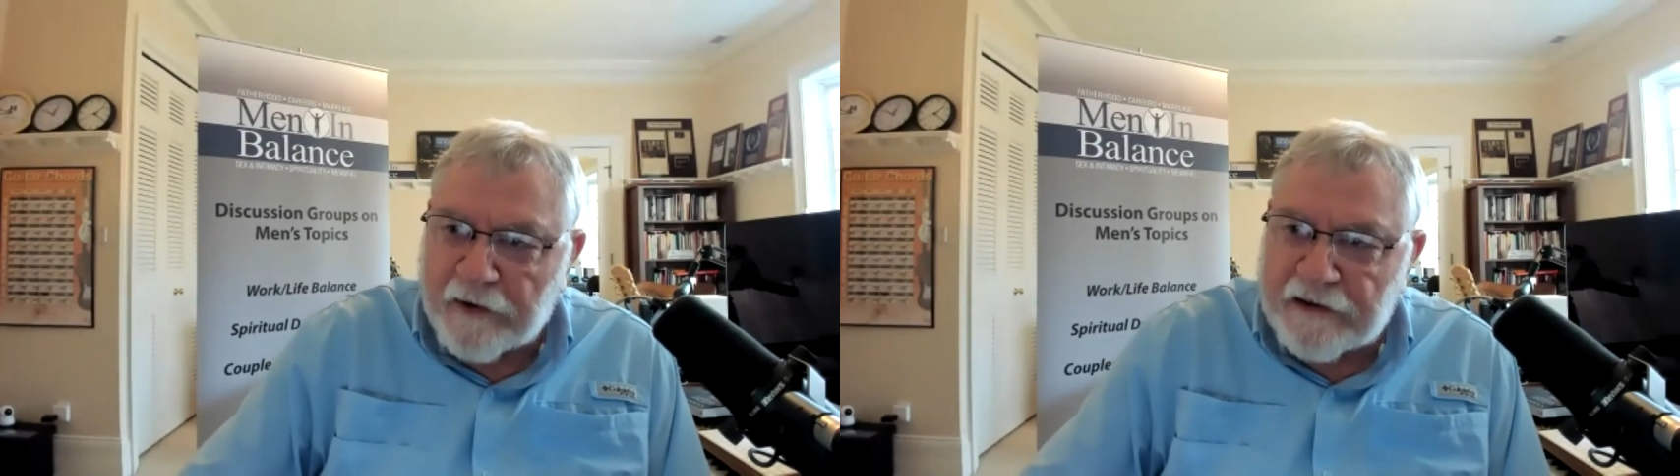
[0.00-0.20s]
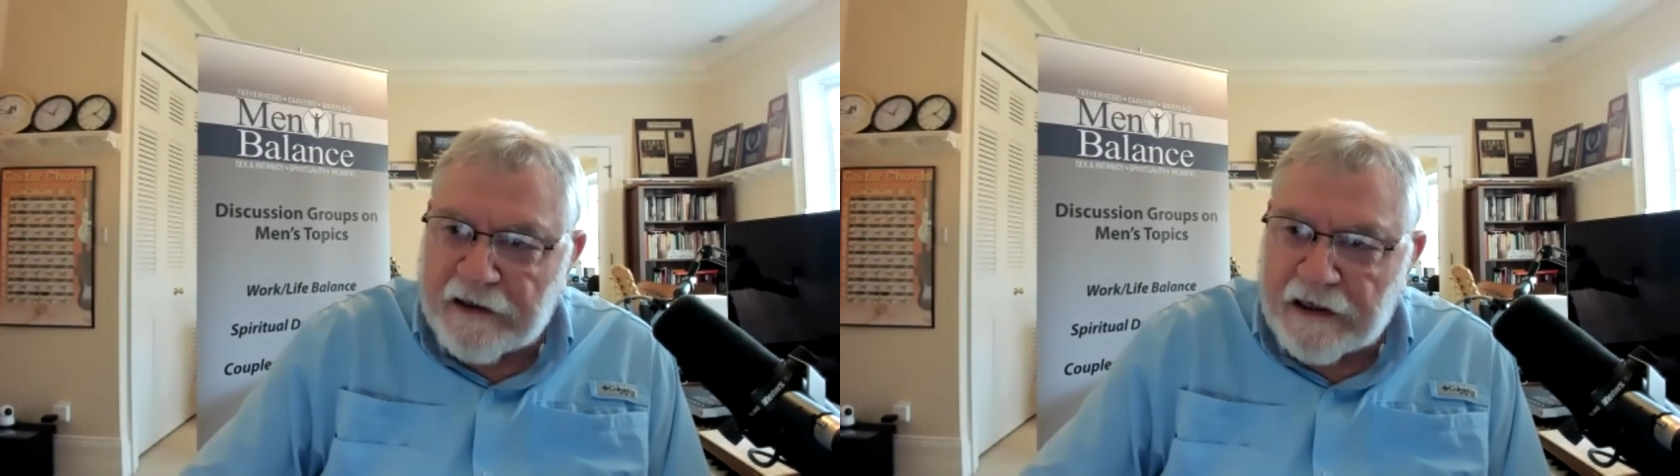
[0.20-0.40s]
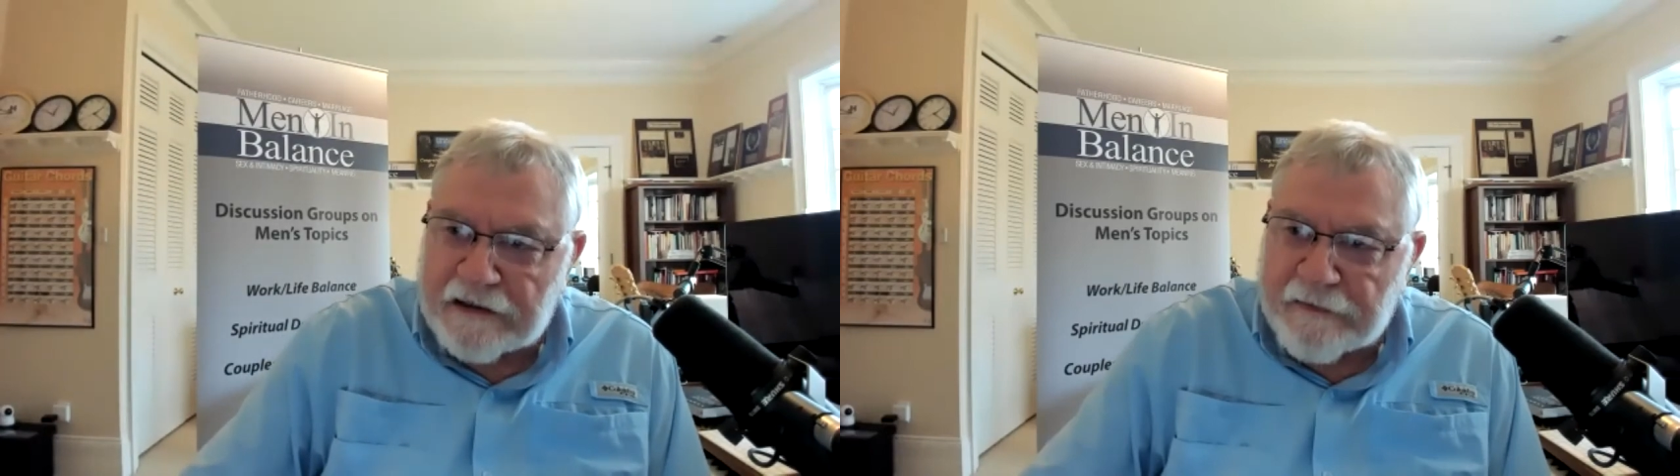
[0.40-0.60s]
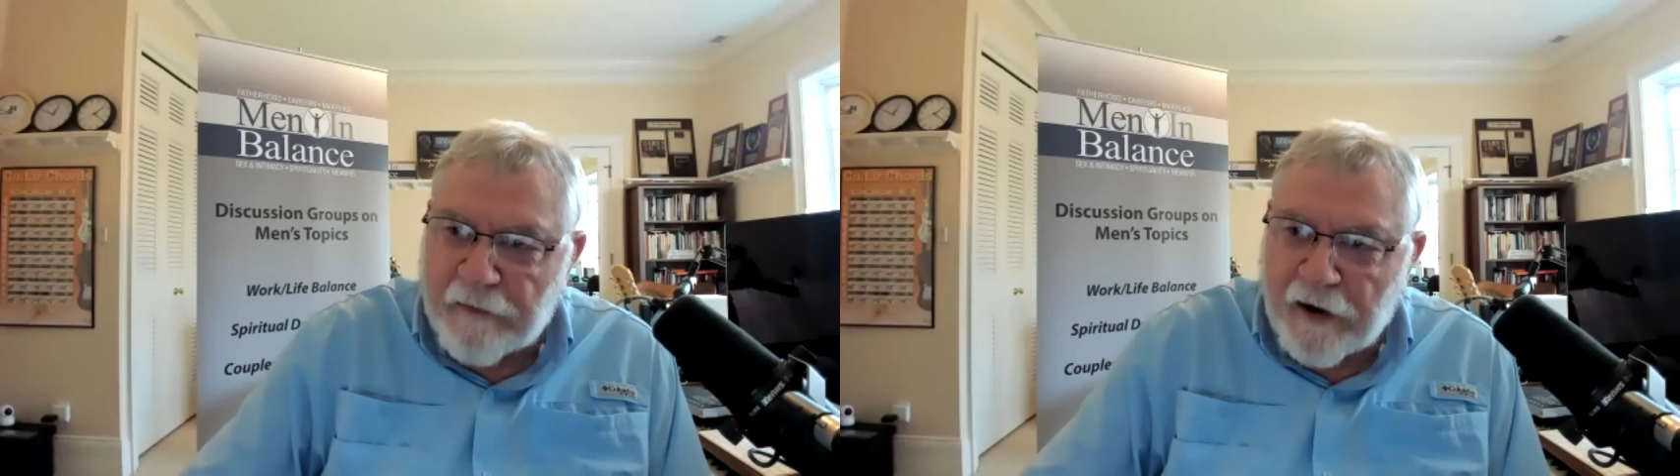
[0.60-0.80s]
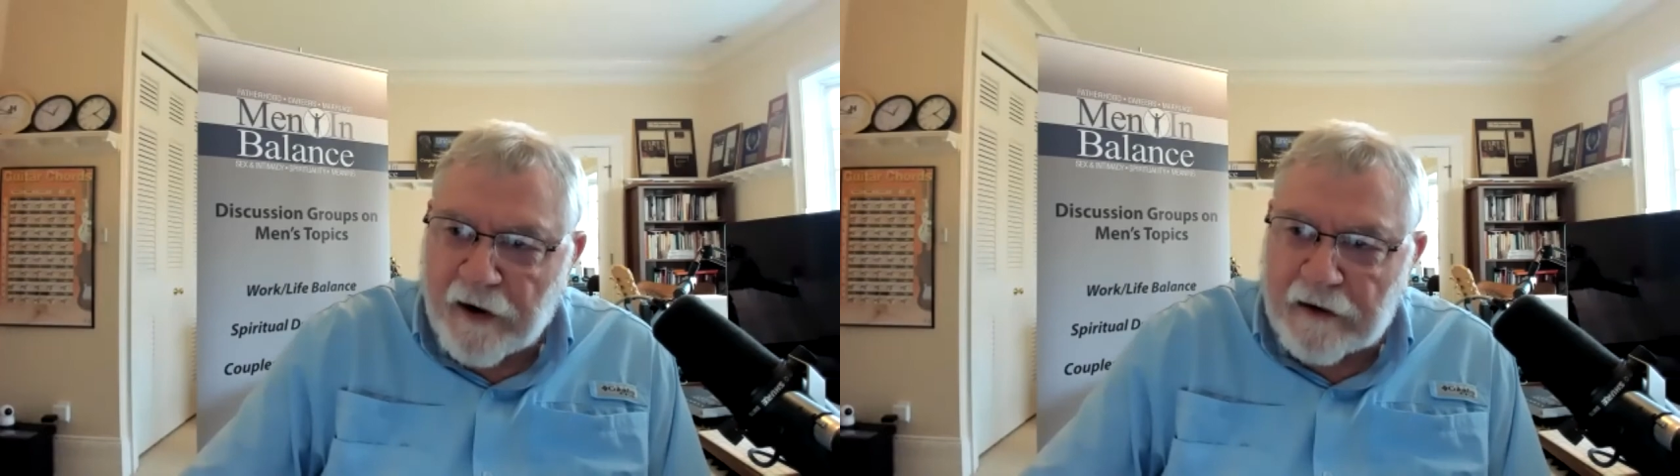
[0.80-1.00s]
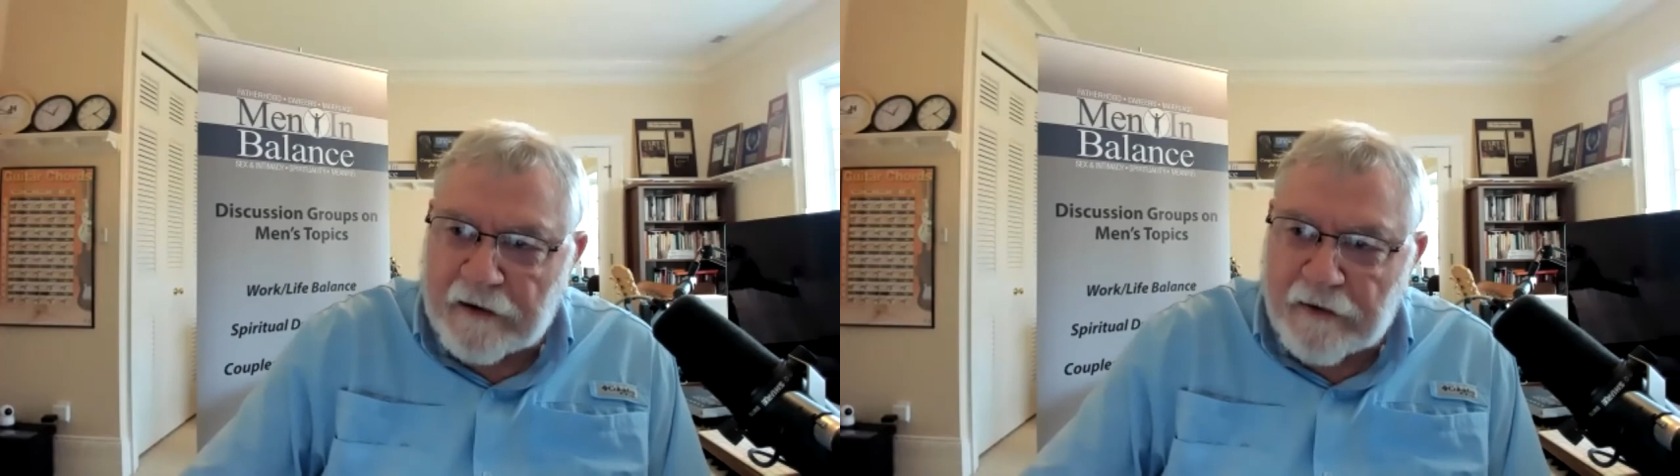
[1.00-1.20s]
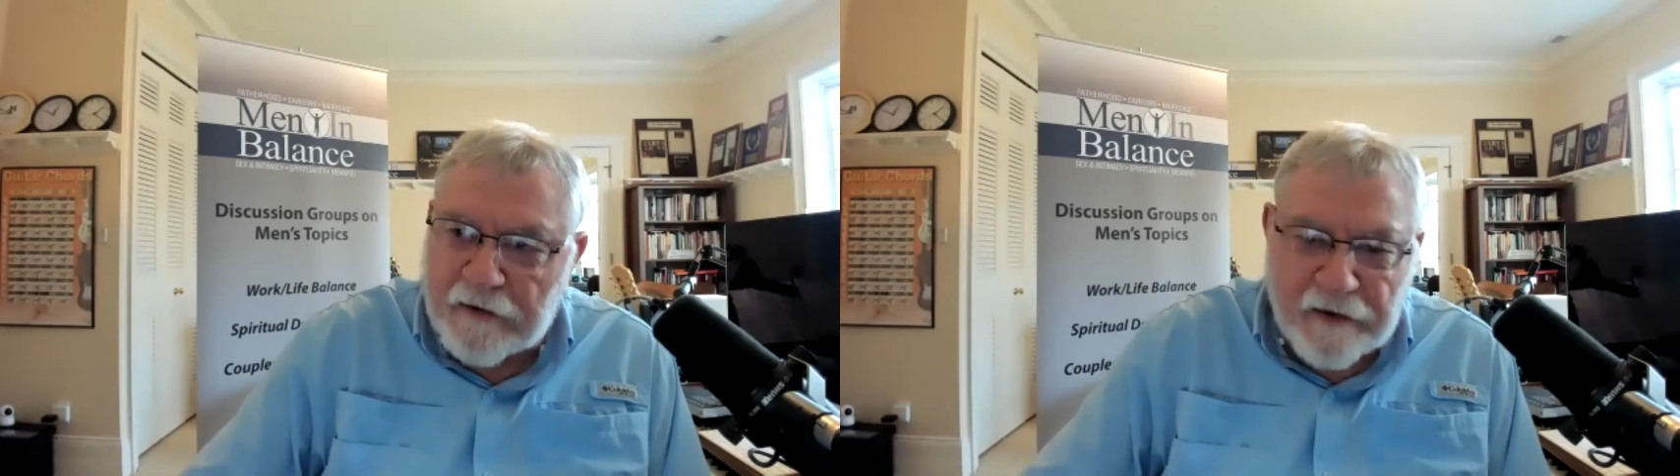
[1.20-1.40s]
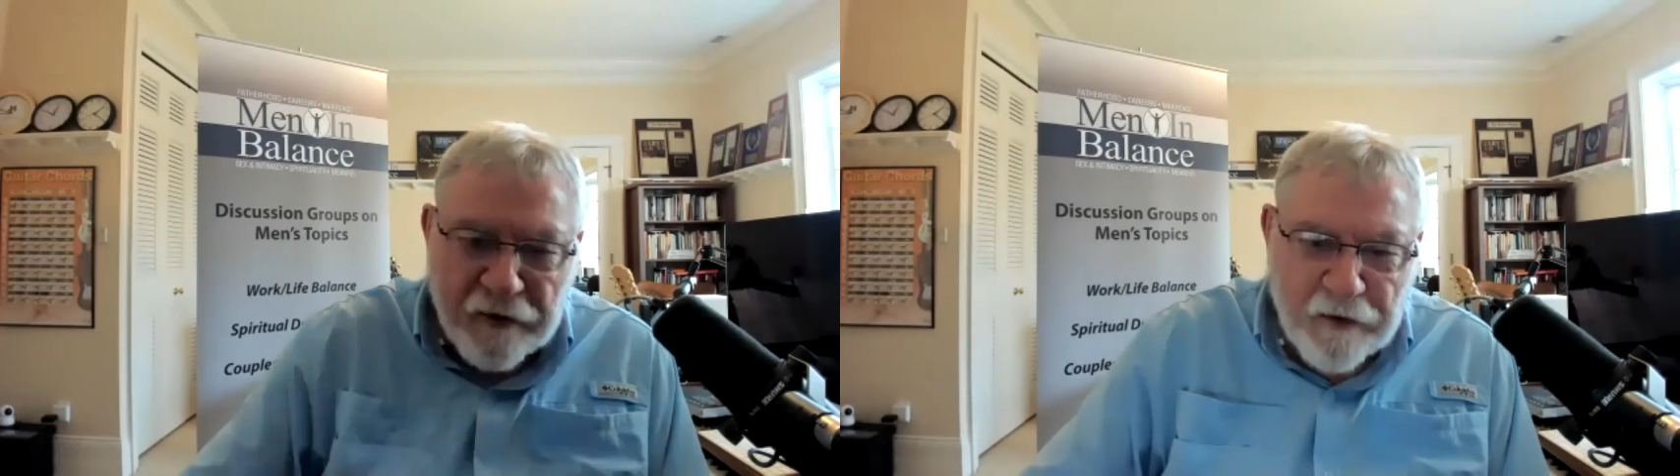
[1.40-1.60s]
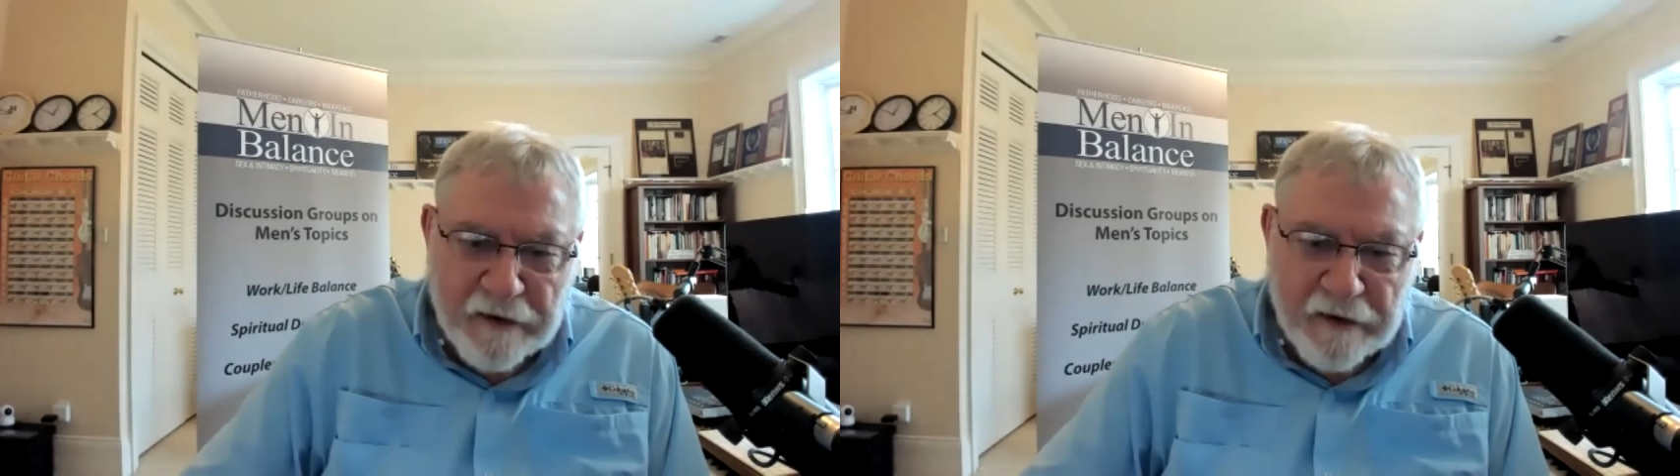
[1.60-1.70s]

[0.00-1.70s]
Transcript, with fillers: Merchandise Mart. Who am